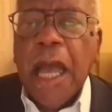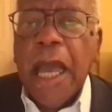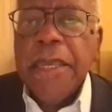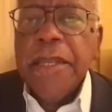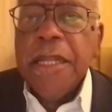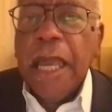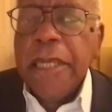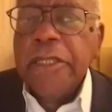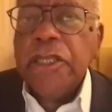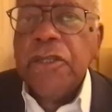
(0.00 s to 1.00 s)
I
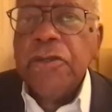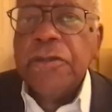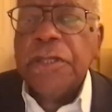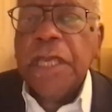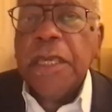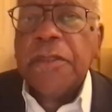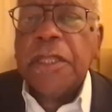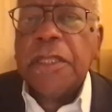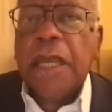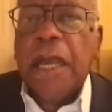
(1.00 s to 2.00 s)
like to think
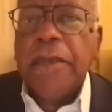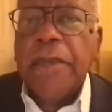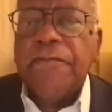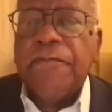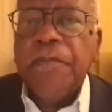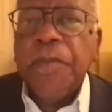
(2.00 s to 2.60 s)
that I have,